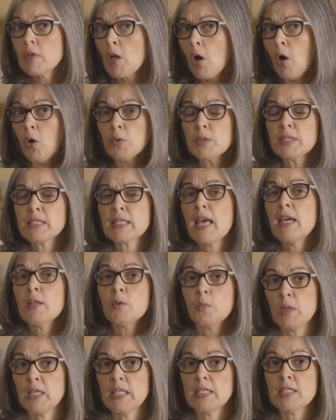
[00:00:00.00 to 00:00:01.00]
Oats and
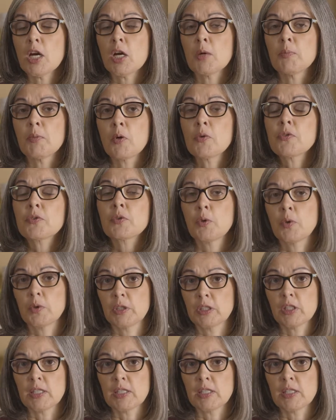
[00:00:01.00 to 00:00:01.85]
wheat are both grown in